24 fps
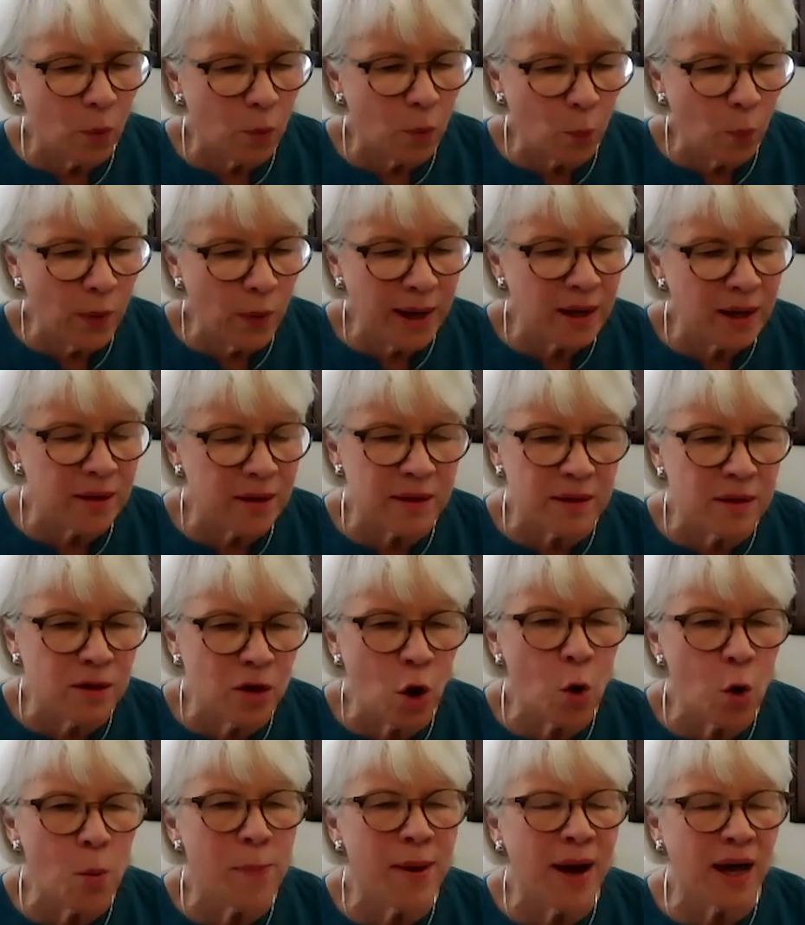we
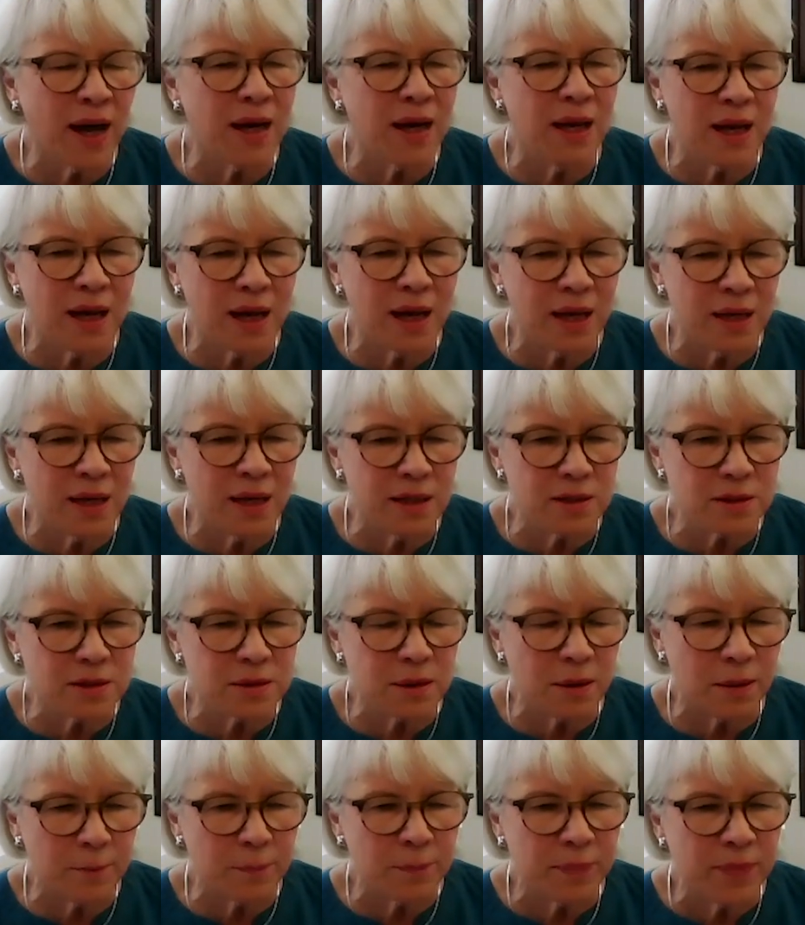nobody
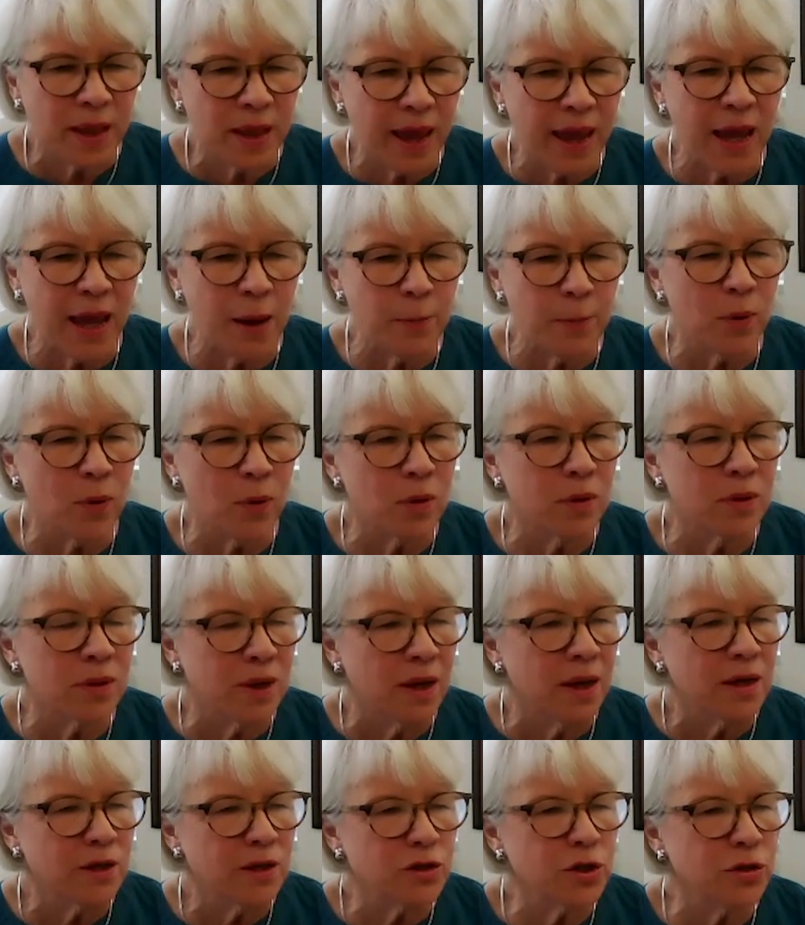is able
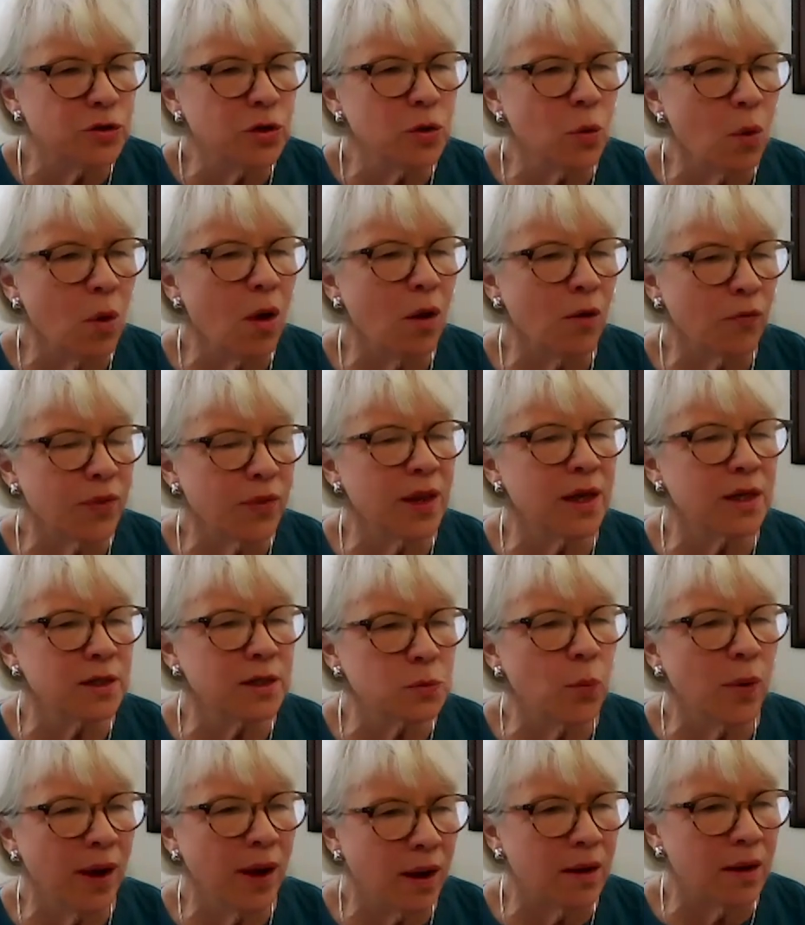to do all
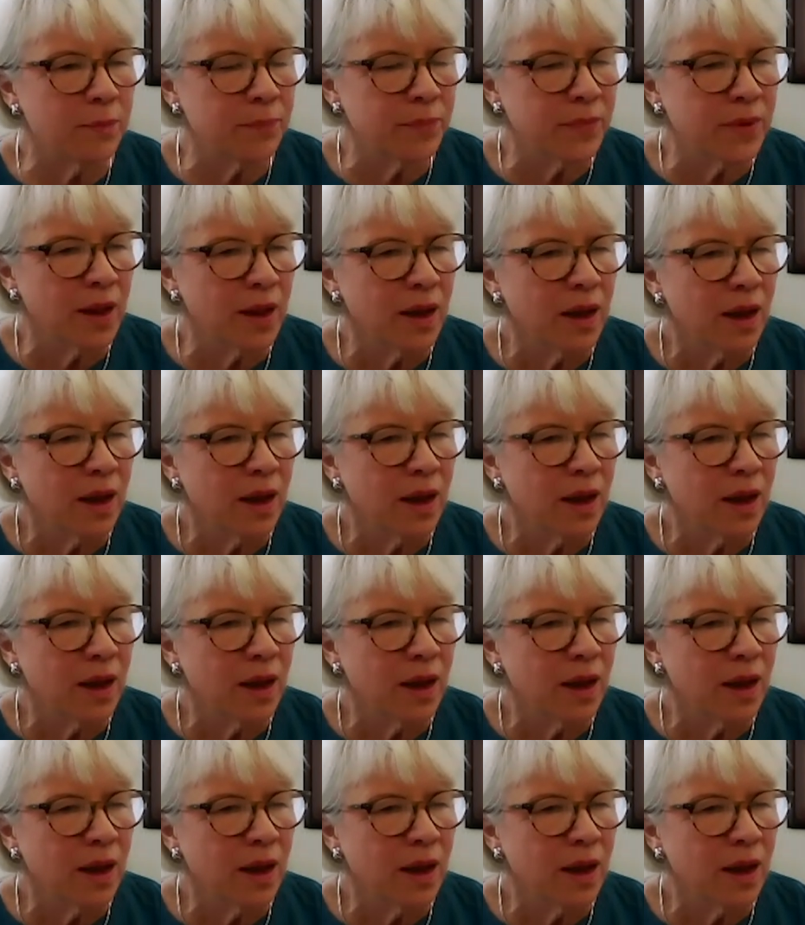things well.